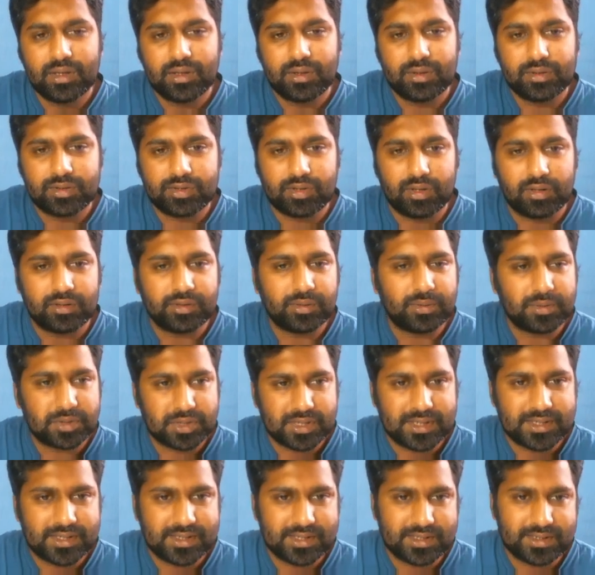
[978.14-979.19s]
solve the
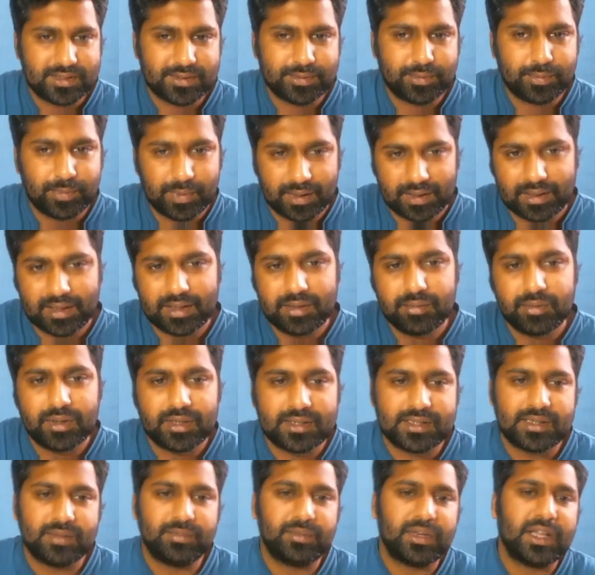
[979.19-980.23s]
questions quickly, but
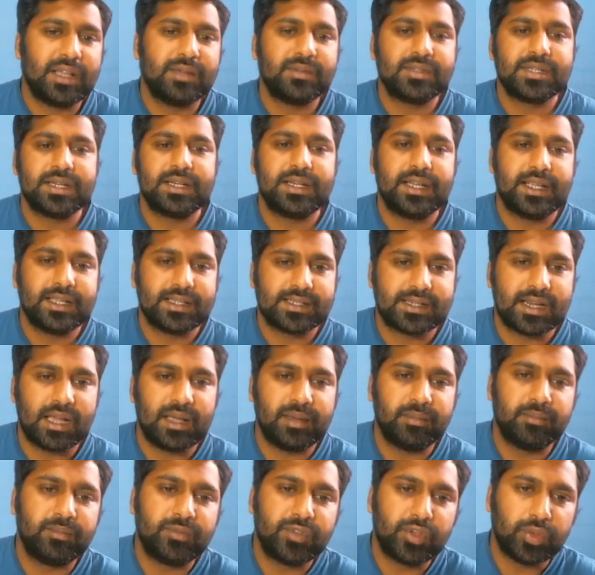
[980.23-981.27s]
sometimes it takes
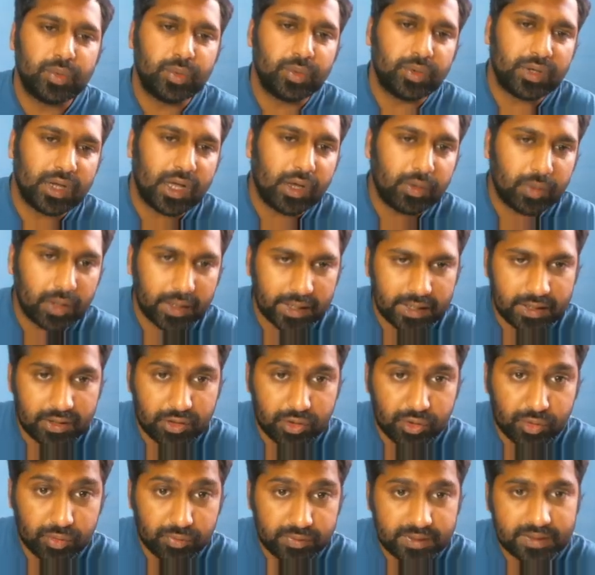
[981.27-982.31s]
time. So now again
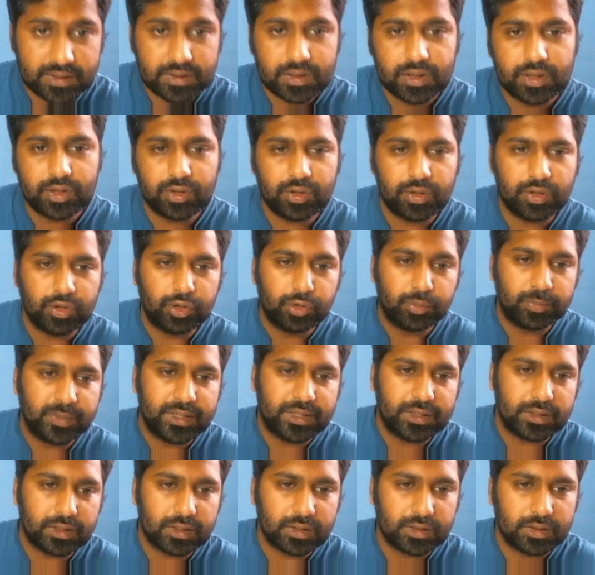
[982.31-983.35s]
uv in the
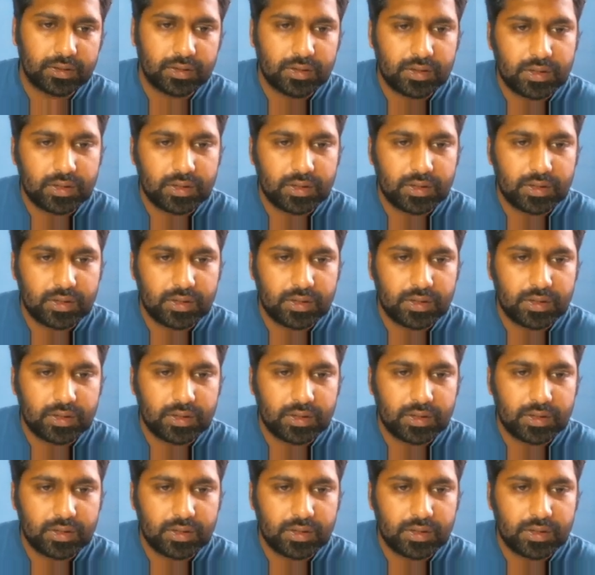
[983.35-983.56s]
numerator.